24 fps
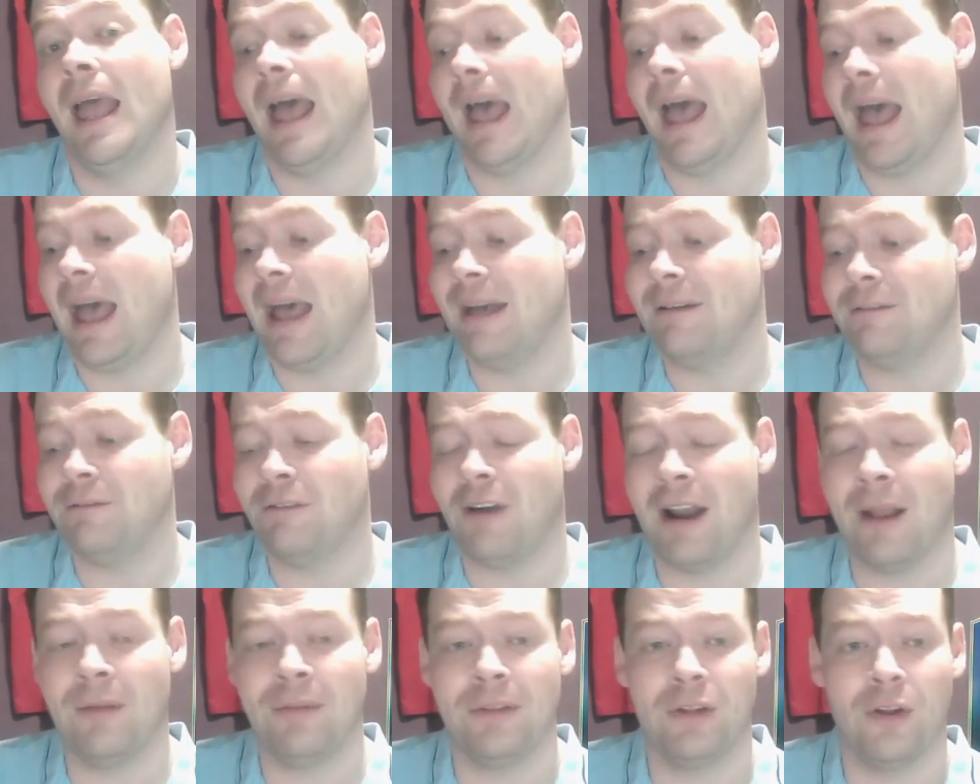And
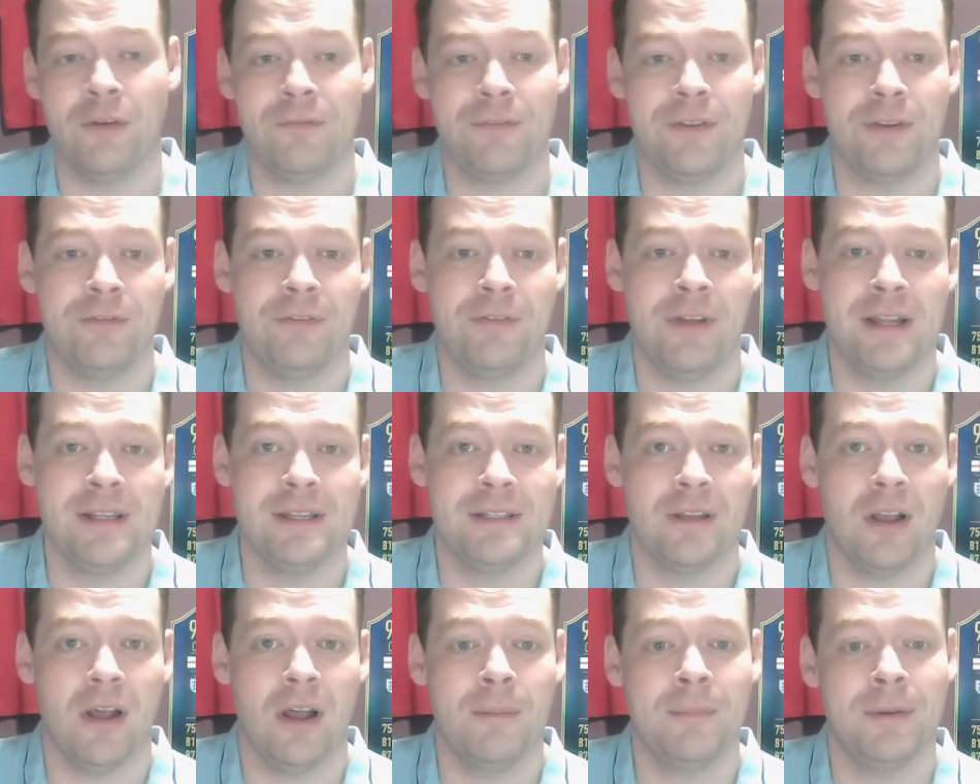rounding off the
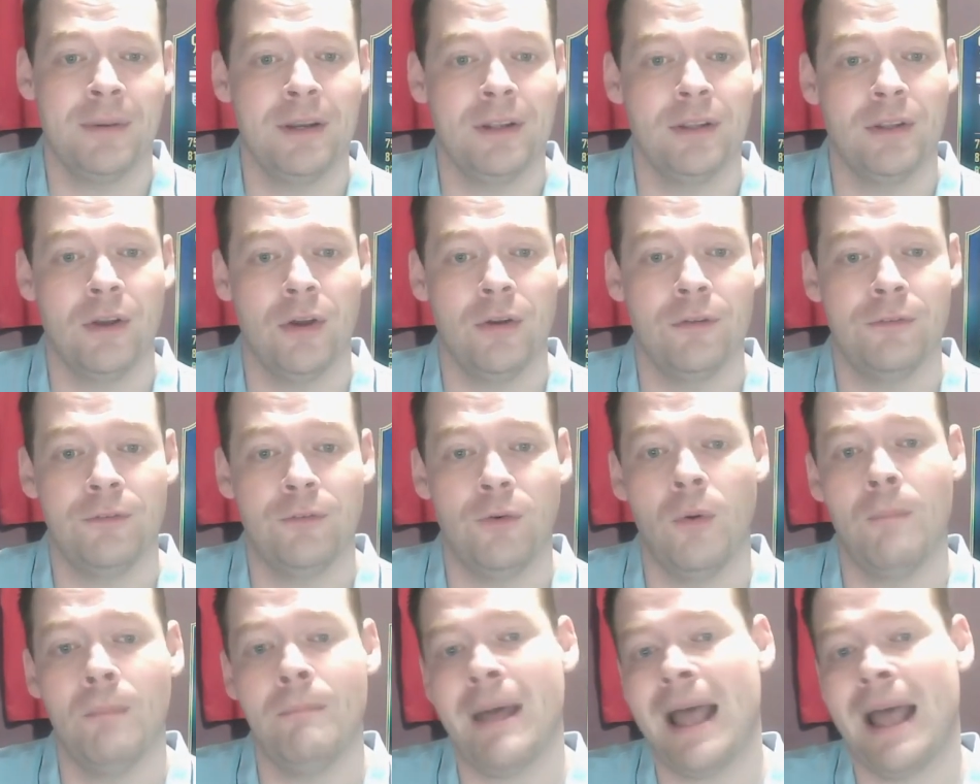defence, I'm going to go
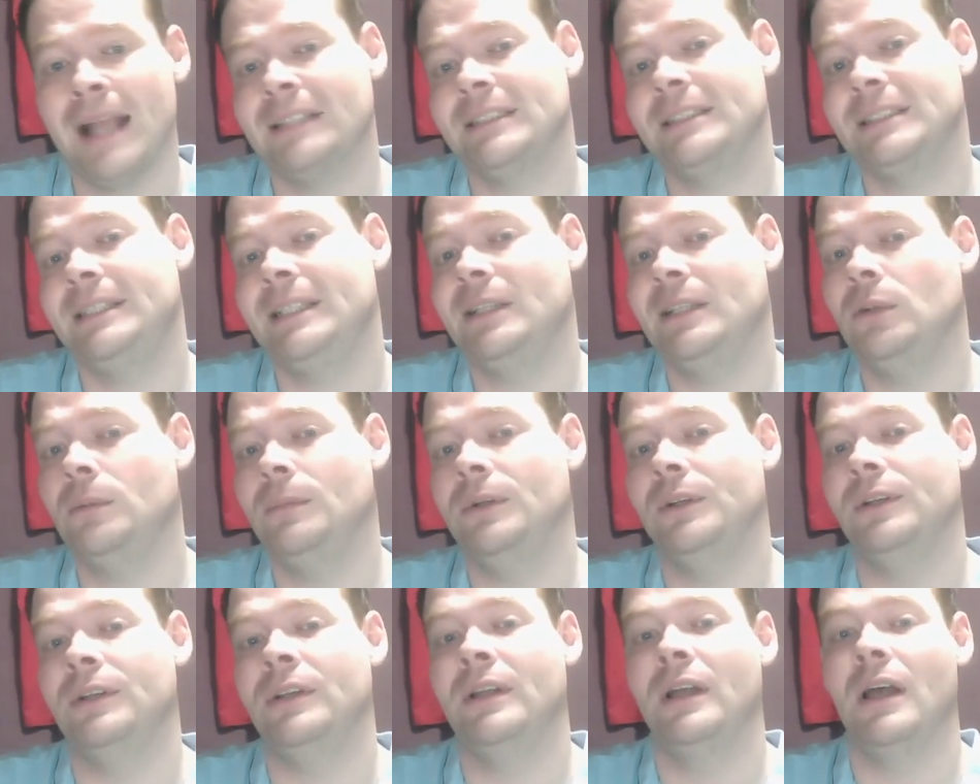for Max
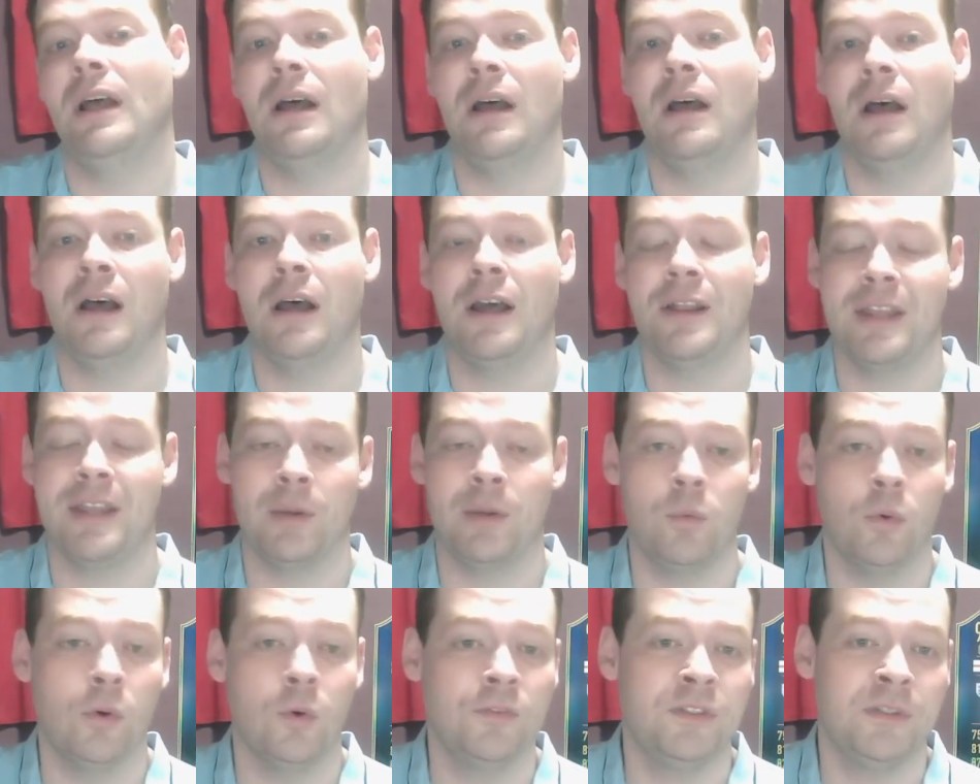Kilman. I think
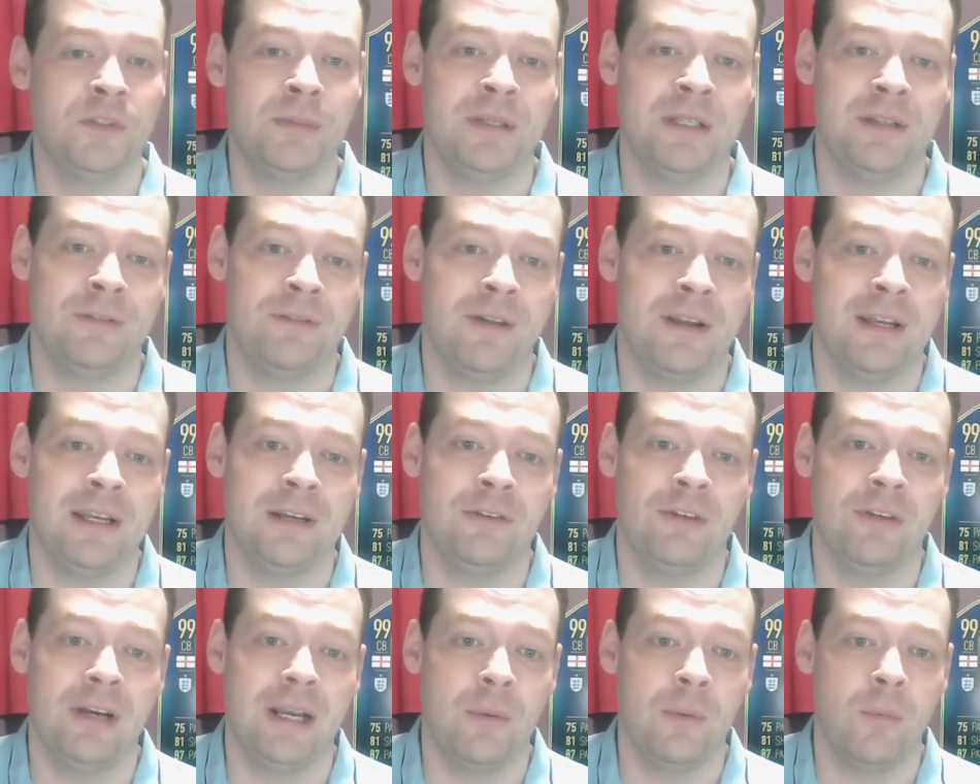Wolves have been defending
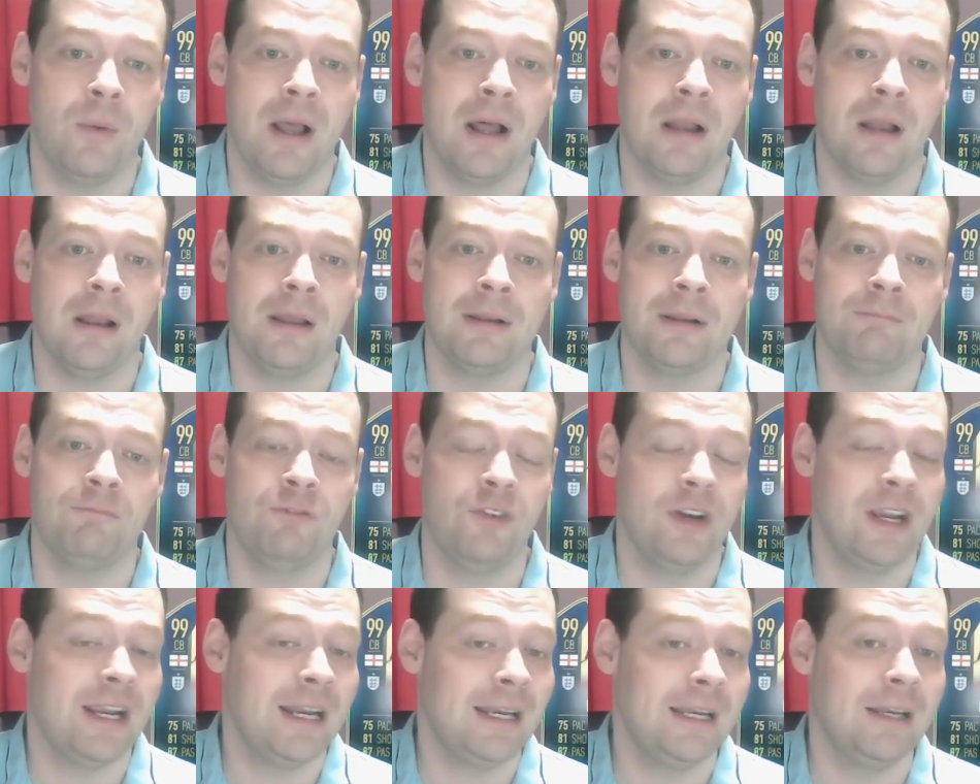really well. I
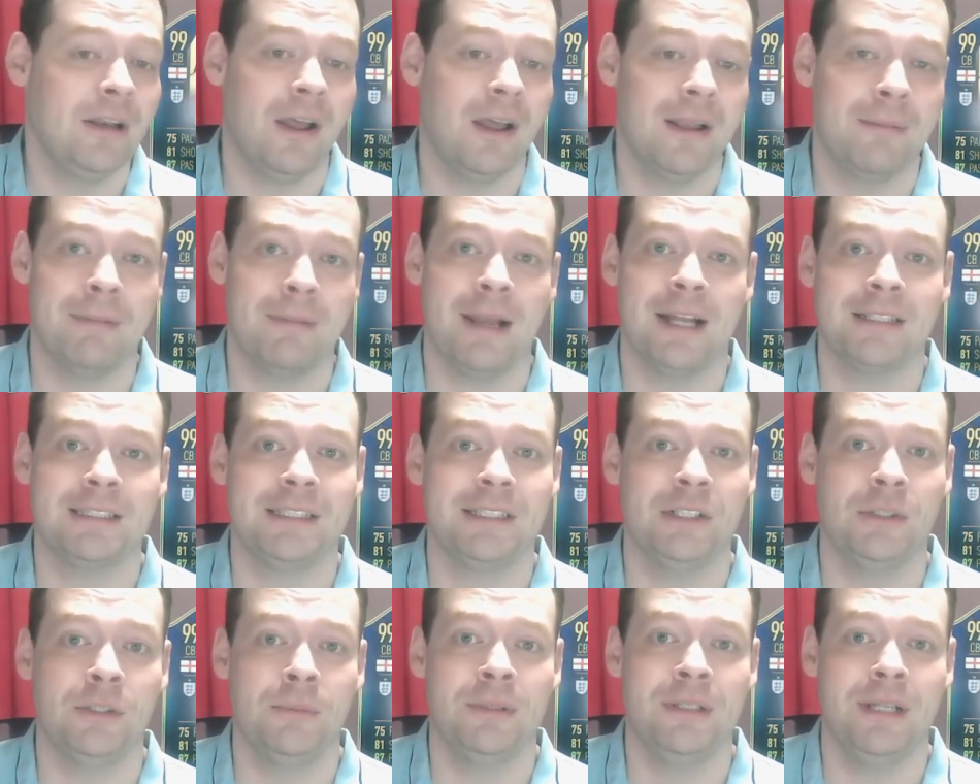really like Max
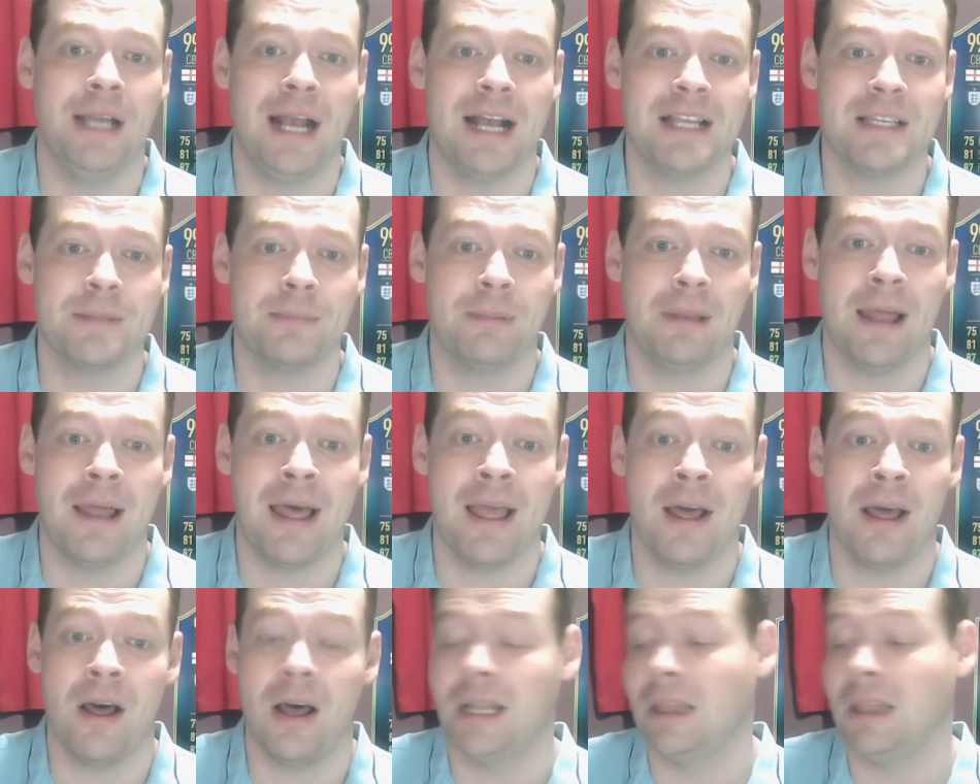Kilman as a
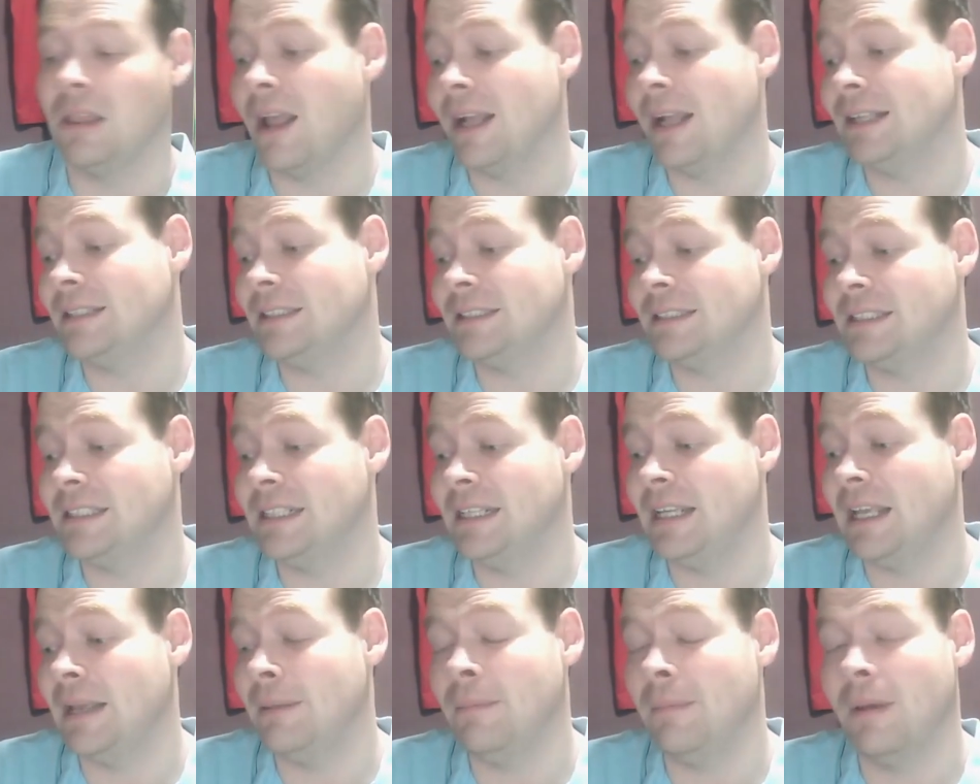player. I'd like to see
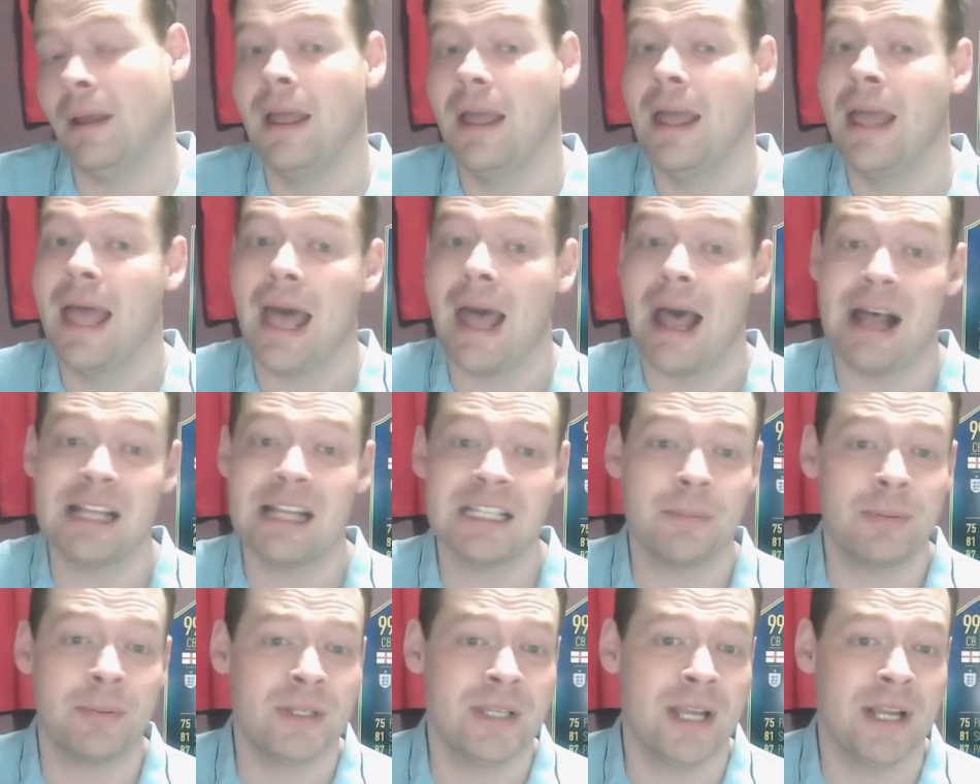him as
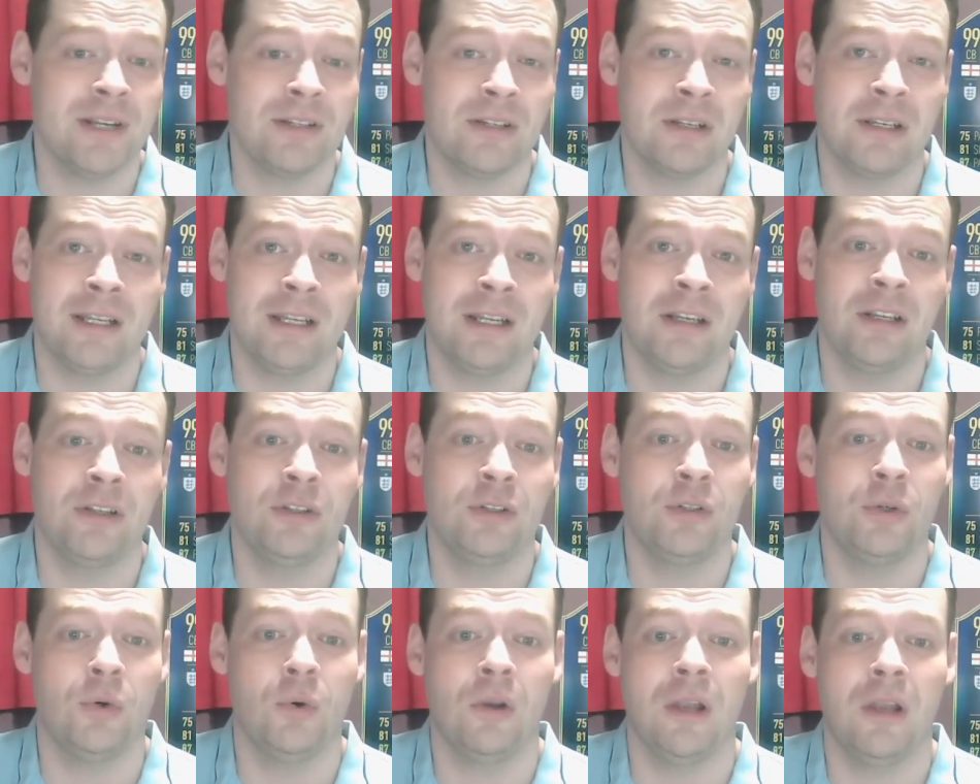a potential England
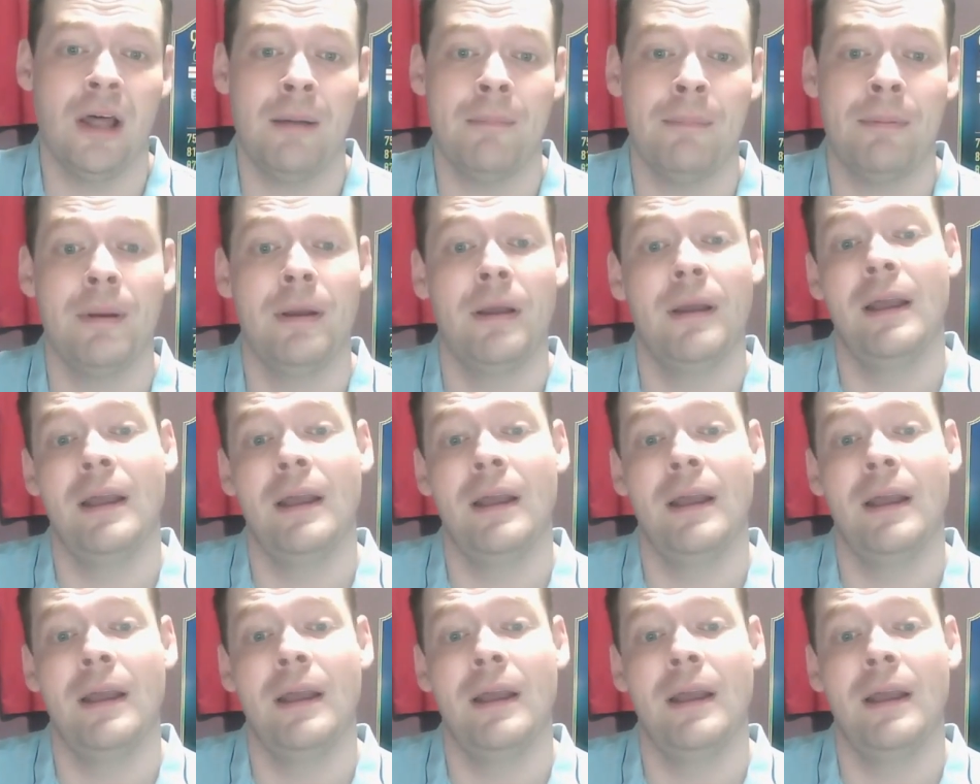call-up.